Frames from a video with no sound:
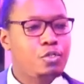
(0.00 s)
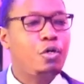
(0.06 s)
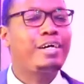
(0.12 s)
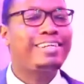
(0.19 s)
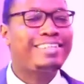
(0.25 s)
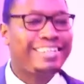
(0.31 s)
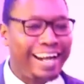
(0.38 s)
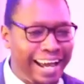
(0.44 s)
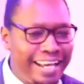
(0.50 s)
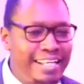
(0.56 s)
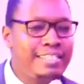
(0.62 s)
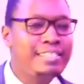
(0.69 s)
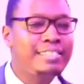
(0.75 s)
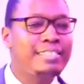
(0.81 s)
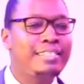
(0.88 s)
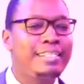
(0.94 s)
So
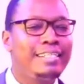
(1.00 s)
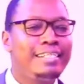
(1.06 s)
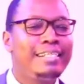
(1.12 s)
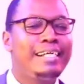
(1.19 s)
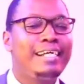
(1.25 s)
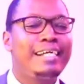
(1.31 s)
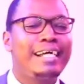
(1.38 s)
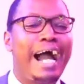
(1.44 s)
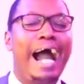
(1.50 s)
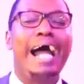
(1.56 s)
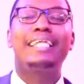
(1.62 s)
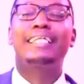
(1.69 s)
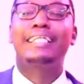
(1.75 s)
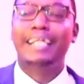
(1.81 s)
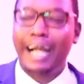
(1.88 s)
Christ had